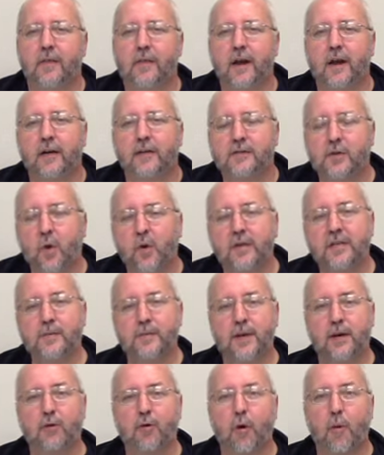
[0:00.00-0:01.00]
There's going to
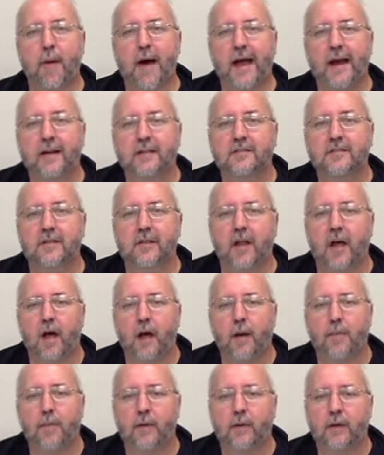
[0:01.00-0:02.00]
be a Robotics
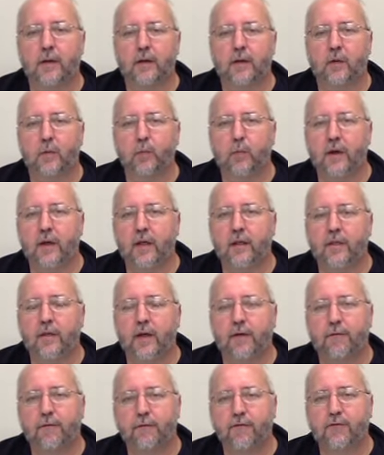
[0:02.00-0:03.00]
Club with
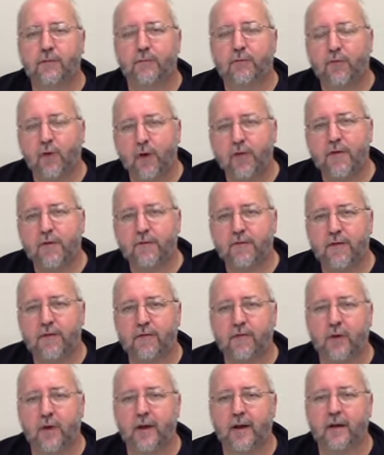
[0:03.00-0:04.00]
some 4th and
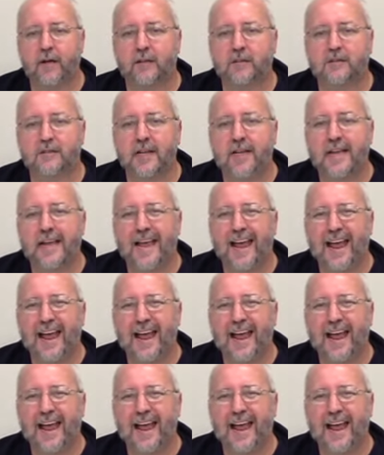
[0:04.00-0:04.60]
5th graders,